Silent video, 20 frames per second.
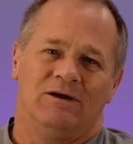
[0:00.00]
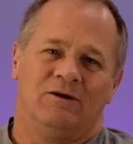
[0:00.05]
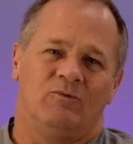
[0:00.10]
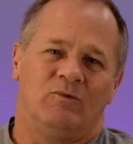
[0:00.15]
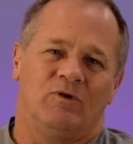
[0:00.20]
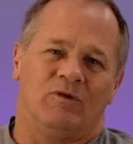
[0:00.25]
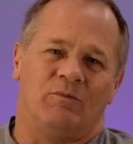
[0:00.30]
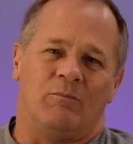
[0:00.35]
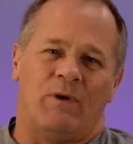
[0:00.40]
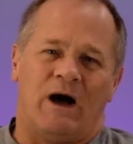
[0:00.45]

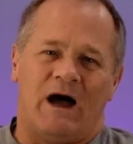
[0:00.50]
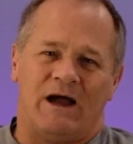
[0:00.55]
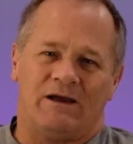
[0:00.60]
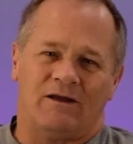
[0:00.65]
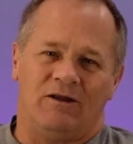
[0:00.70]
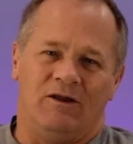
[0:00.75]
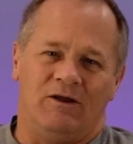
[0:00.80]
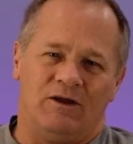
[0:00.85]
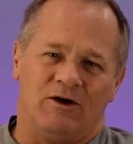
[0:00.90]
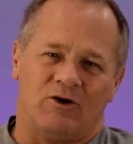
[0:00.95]
With my
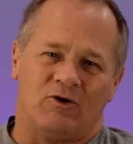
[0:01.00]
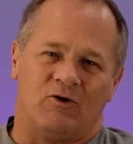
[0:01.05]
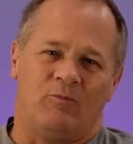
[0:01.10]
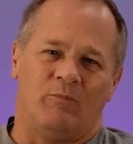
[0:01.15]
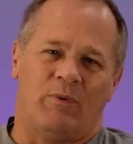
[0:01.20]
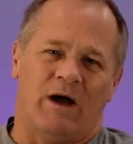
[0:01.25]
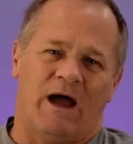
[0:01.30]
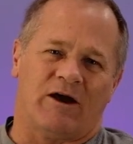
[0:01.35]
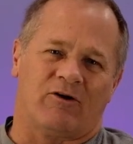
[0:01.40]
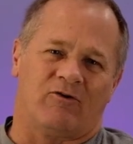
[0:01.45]
clinical
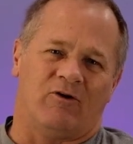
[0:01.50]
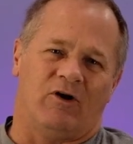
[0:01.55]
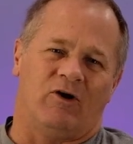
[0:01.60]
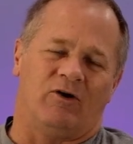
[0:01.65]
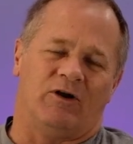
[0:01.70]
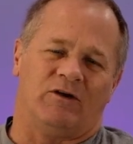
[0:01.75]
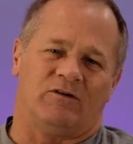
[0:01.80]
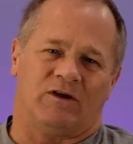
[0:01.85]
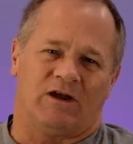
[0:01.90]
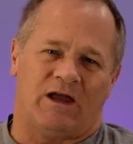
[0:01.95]

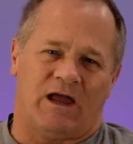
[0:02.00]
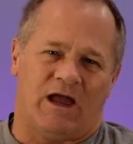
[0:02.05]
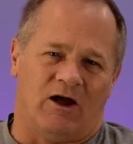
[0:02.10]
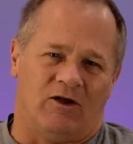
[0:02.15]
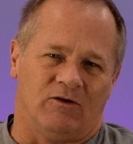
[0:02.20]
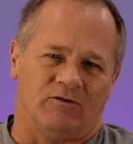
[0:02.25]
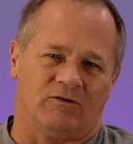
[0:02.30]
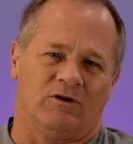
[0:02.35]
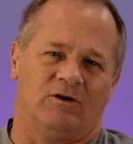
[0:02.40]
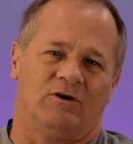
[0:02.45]
background as a
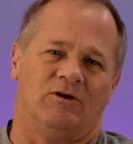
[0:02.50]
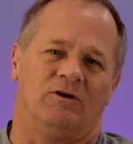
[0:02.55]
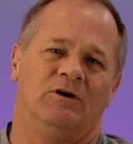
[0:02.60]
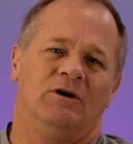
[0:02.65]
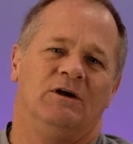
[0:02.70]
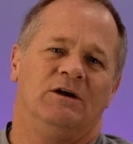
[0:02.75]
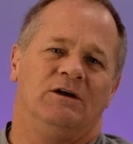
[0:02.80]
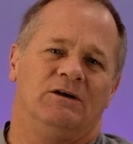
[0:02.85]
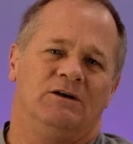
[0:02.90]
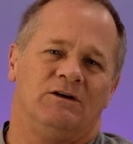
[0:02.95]
counselor
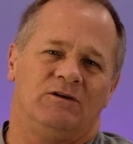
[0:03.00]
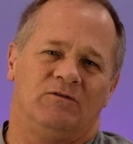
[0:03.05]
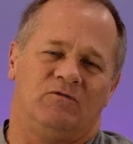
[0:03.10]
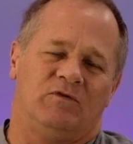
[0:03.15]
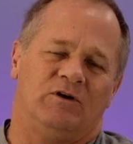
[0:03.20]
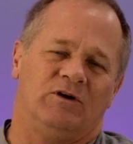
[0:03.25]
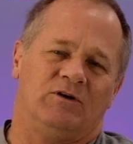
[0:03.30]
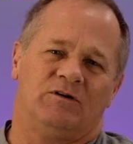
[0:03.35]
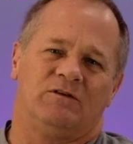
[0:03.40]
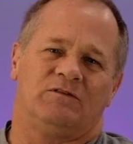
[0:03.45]
in the
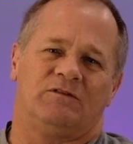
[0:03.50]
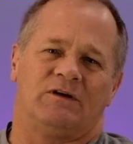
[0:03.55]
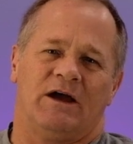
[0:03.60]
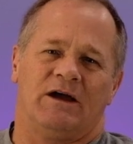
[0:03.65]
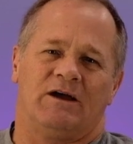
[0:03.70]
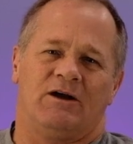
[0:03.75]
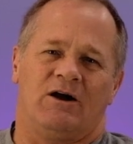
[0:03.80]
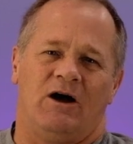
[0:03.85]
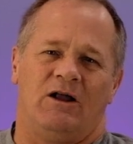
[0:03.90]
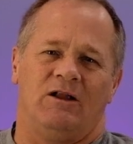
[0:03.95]
field of
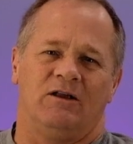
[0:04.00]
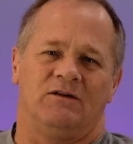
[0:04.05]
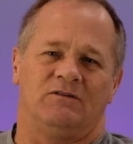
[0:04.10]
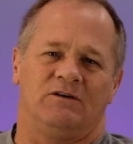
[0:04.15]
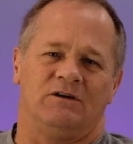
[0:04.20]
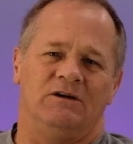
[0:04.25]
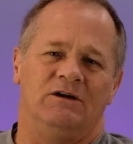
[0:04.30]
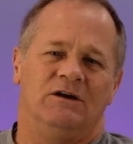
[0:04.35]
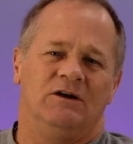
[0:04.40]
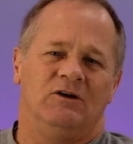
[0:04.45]

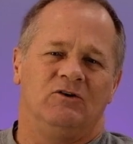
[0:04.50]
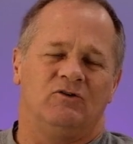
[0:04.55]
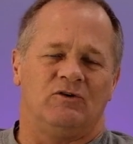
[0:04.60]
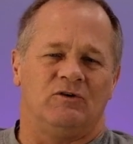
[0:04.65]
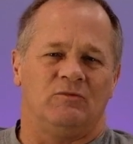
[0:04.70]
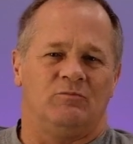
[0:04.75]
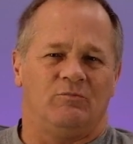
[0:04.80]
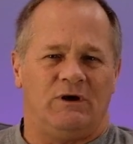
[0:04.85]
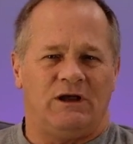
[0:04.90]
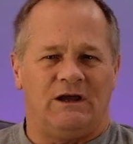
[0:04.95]
psychology,
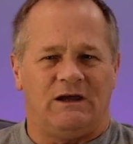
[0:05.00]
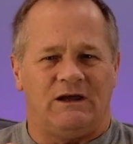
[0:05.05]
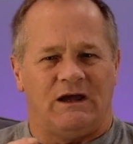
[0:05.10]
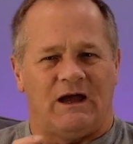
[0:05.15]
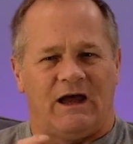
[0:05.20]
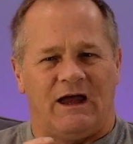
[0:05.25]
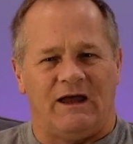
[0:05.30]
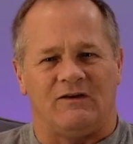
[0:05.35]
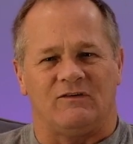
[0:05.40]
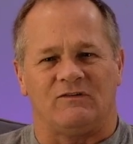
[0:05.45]
to me,
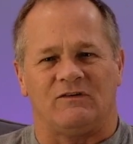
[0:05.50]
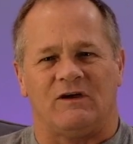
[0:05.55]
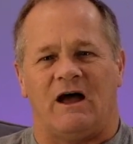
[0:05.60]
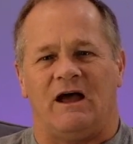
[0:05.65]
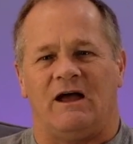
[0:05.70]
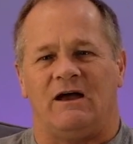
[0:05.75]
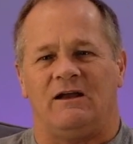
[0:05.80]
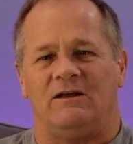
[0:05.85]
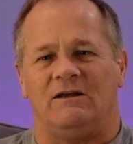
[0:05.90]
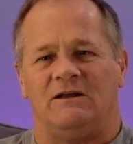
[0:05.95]

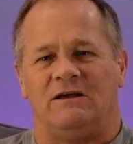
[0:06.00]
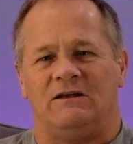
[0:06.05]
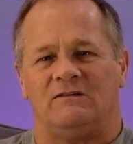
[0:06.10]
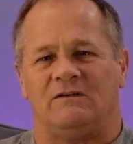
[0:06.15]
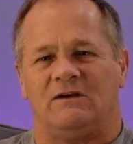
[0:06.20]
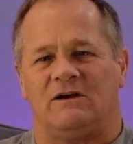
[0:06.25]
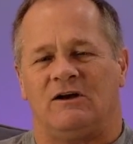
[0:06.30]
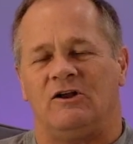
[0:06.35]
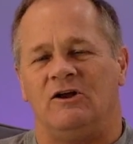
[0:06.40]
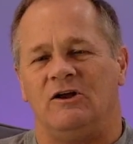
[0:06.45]
anxiety is
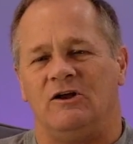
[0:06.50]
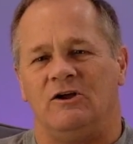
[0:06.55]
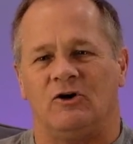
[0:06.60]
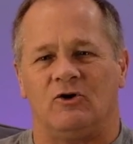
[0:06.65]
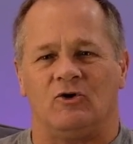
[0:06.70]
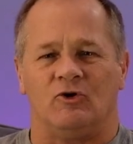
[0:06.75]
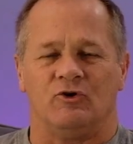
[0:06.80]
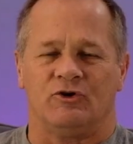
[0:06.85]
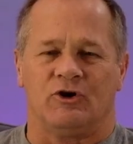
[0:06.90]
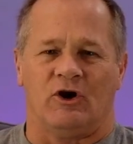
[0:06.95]
a
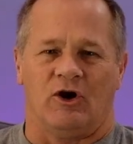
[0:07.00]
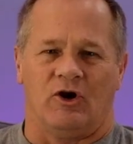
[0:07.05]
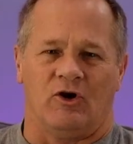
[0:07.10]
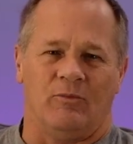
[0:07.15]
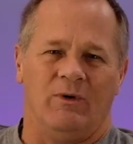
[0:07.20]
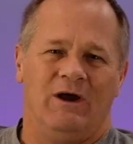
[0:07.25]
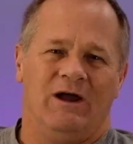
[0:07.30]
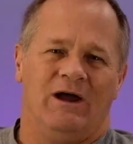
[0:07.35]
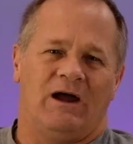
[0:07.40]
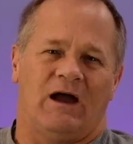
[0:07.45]
clinical
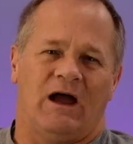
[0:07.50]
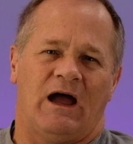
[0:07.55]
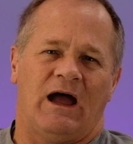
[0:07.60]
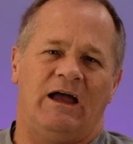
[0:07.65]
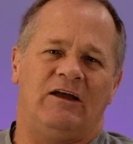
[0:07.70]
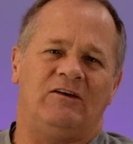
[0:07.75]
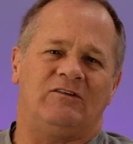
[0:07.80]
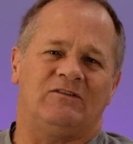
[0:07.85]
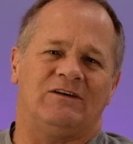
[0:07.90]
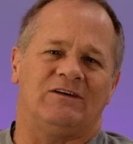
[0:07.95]
term.
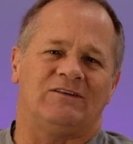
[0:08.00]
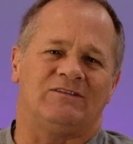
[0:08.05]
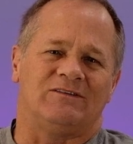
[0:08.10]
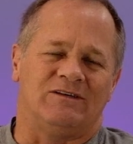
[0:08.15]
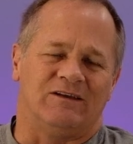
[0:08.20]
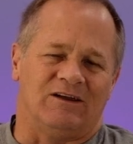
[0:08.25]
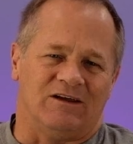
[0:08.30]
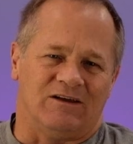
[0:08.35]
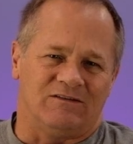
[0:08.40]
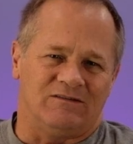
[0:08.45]

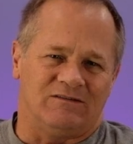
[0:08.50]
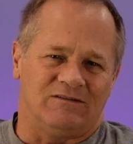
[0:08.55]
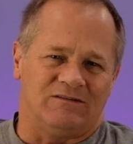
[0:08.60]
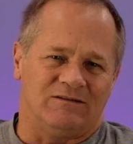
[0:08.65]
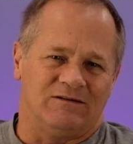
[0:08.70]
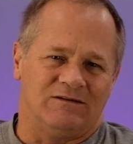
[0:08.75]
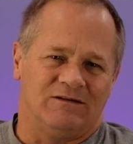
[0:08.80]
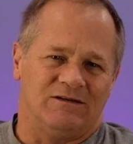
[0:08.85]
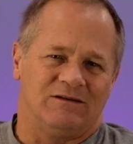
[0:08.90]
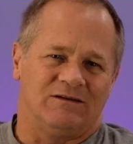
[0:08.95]

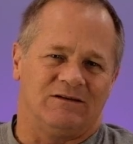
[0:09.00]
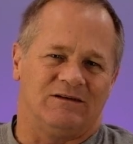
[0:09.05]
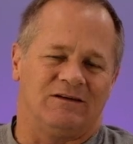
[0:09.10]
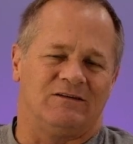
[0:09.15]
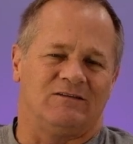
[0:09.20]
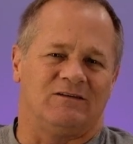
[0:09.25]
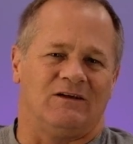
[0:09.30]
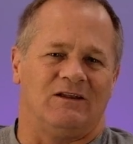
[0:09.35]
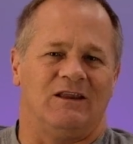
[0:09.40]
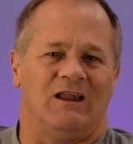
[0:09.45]
Anxiousness
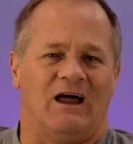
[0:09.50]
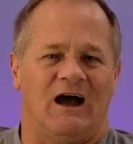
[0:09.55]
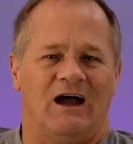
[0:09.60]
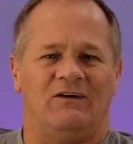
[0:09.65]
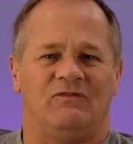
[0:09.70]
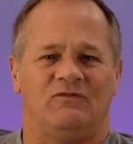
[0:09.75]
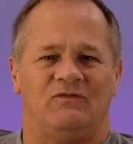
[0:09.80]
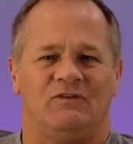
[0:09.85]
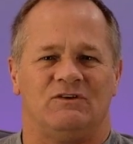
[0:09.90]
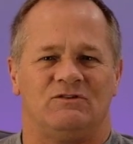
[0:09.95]
is a
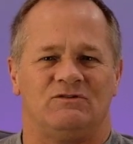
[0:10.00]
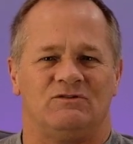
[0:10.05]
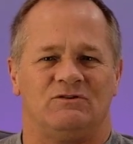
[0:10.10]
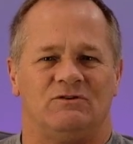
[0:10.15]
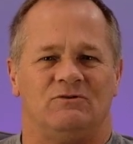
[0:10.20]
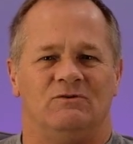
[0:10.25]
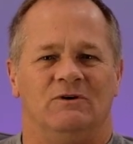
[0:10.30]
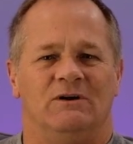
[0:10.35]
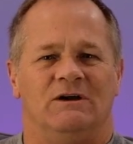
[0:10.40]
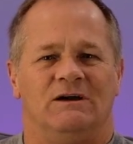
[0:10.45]
life
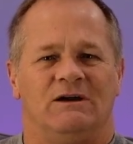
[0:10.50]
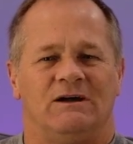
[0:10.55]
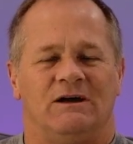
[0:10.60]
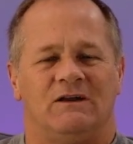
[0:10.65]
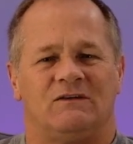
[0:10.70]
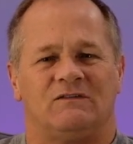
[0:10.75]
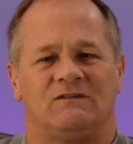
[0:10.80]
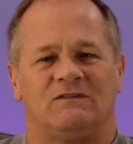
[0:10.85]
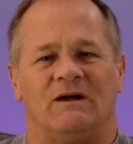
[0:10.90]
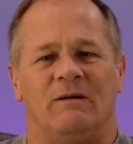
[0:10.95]
issue,
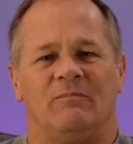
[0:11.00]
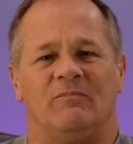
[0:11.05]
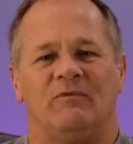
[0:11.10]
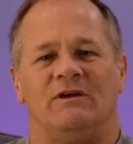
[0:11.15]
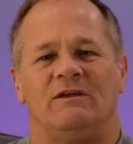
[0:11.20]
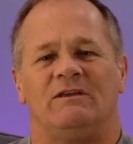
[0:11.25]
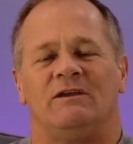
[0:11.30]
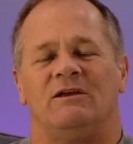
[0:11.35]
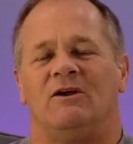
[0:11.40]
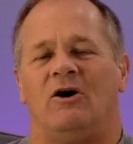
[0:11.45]
it's
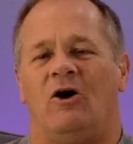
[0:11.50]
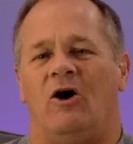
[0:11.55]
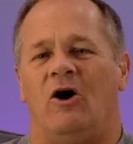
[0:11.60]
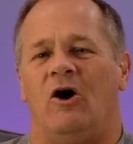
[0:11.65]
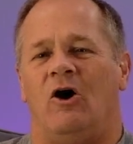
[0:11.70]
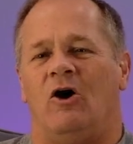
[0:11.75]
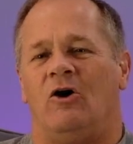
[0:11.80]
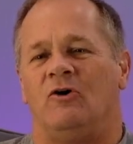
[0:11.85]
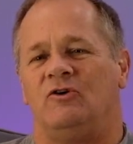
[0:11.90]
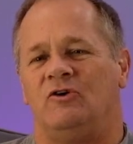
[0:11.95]
something that
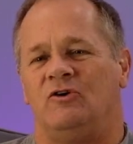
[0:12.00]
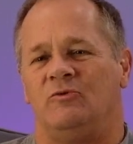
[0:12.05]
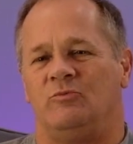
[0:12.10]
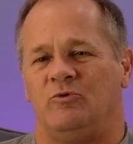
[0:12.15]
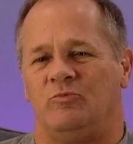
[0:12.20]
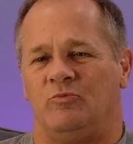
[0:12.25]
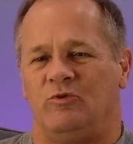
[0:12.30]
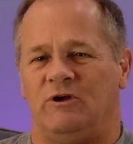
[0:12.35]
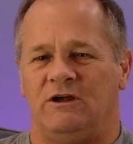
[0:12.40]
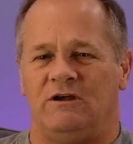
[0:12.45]
all
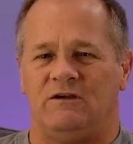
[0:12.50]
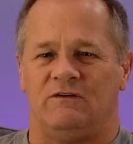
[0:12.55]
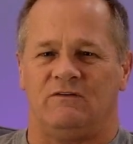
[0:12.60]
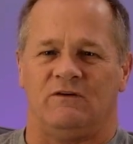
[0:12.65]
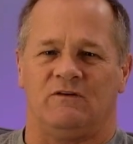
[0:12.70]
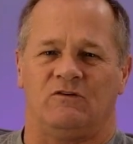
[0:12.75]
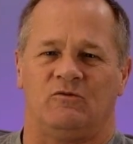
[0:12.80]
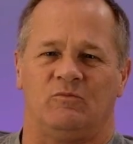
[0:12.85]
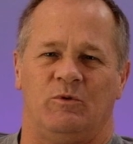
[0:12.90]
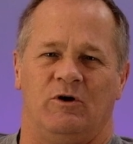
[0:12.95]
human beings
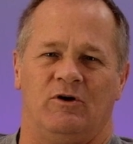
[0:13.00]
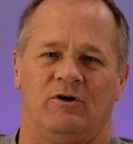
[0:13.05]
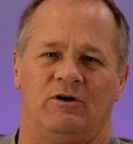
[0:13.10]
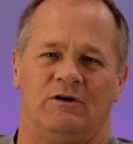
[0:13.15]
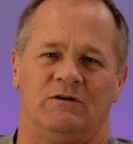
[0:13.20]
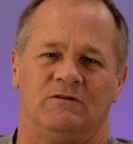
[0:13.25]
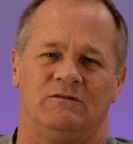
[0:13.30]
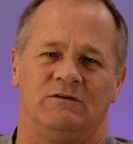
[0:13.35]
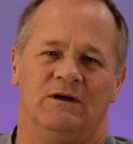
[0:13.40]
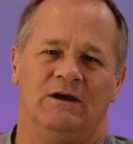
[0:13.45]

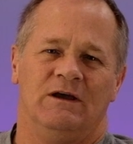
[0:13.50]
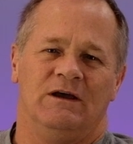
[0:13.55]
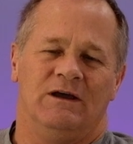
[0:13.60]
experience.